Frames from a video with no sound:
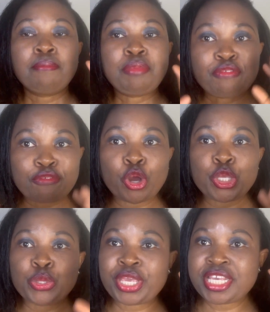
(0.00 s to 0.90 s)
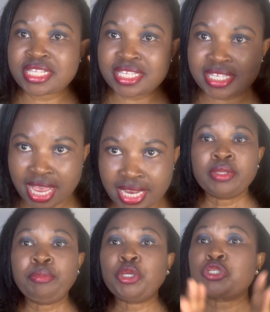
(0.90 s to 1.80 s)
before you hit send,
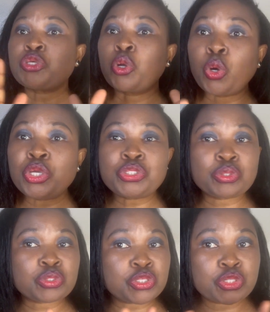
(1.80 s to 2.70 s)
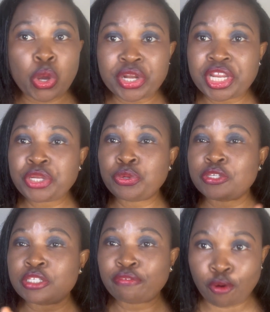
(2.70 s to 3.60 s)
because you're going to study
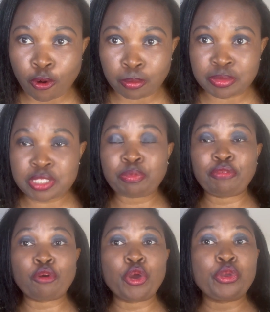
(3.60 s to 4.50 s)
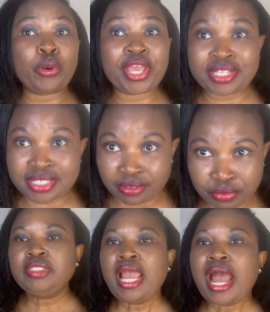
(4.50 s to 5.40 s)
those forms before your
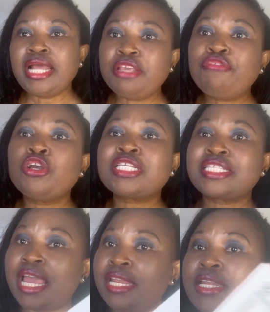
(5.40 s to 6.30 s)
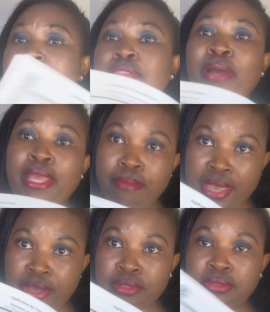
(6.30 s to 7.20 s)
interview. And if you're sending it by
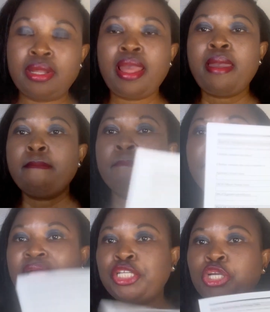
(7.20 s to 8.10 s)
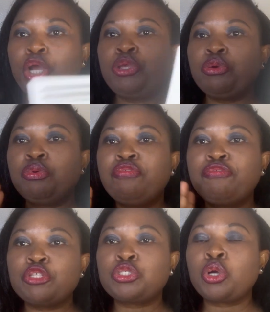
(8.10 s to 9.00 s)
mail, make sure you
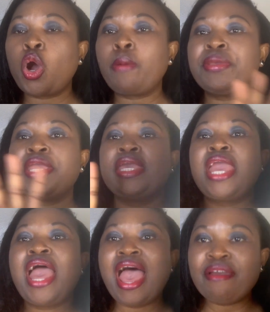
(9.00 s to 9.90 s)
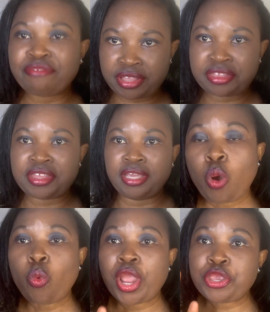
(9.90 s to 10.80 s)
photocopy everything.
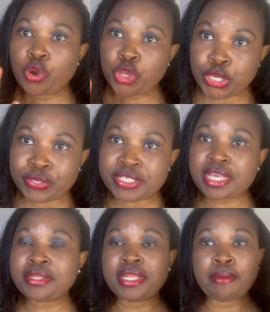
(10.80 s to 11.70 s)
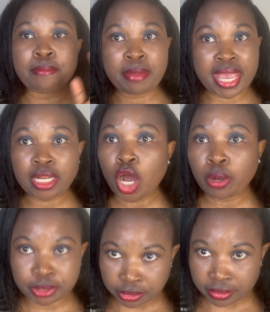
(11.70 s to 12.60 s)
When you're using the mail
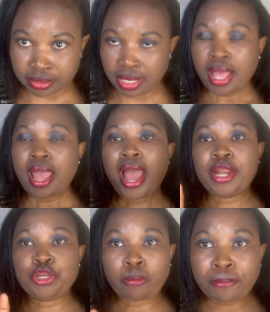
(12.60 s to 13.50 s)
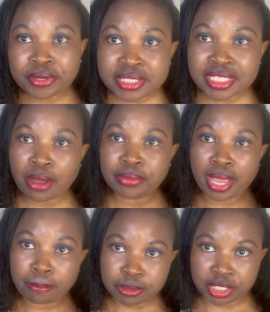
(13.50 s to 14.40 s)
option and you're printing out the
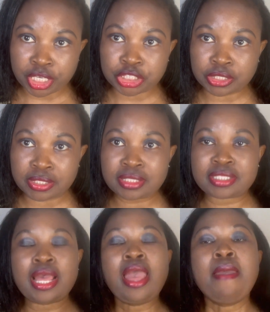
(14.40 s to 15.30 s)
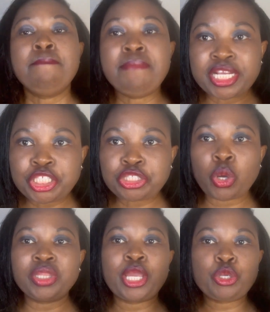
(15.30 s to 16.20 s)
applications, make sure
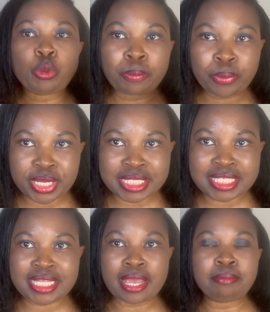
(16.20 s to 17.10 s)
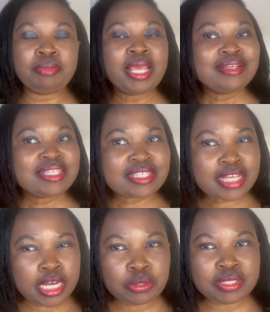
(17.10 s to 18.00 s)
that you print them
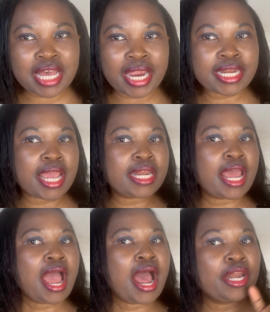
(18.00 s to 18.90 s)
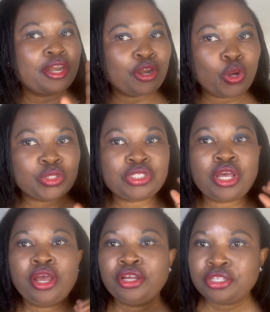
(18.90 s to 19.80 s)
single-sided and not
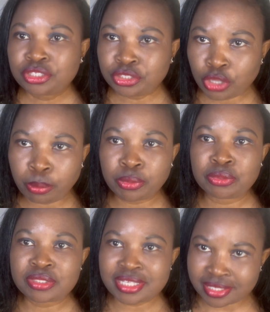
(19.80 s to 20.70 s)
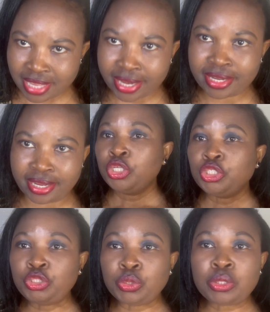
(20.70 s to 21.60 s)
double-sided.
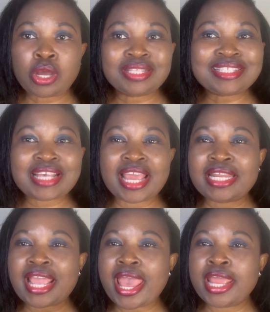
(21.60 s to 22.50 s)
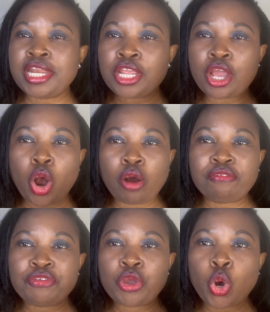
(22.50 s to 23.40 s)
Do not send any
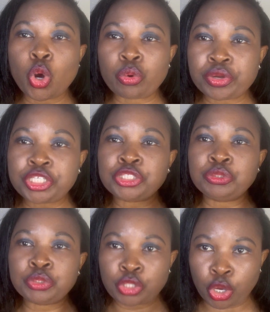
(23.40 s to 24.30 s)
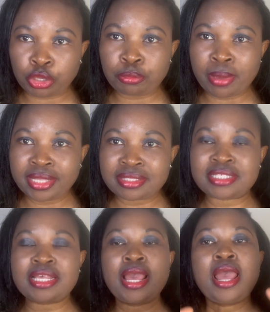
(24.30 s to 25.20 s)
of your original
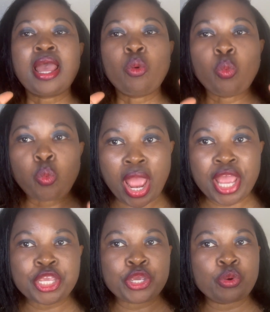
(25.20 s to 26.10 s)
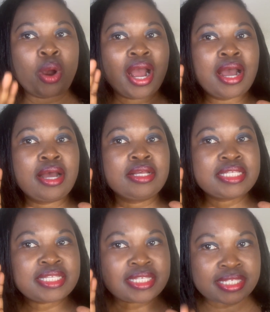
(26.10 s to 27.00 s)
documents when you are
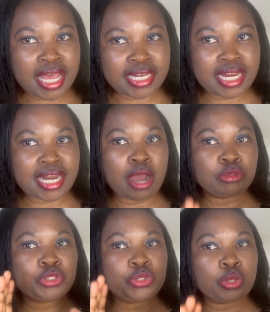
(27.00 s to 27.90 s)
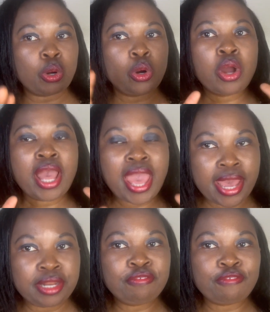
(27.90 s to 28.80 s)
sending out your
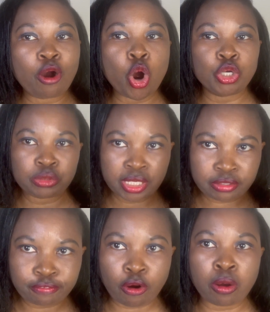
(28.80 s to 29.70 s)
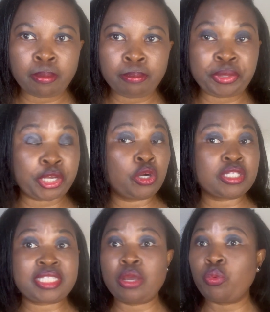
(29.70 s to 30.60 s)
N400 form, because
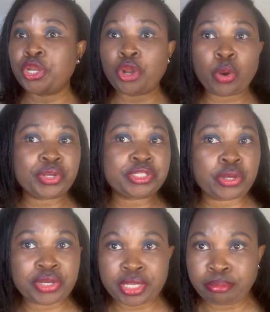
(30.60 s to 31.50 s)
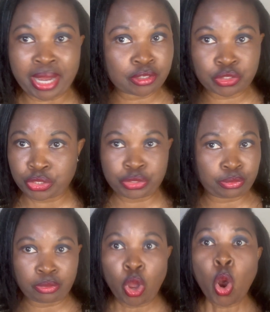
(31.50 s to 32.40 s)
they will not return it back to
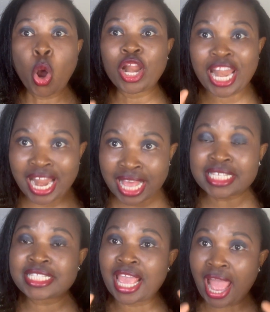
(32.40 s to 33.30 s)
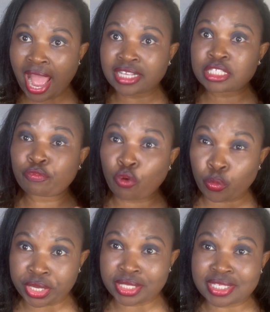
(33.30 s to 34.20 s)
you unless they ask for
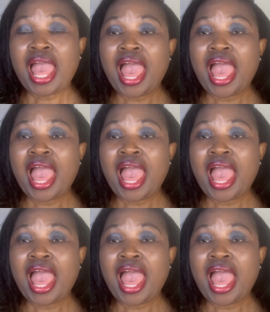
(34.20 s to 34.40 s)
it.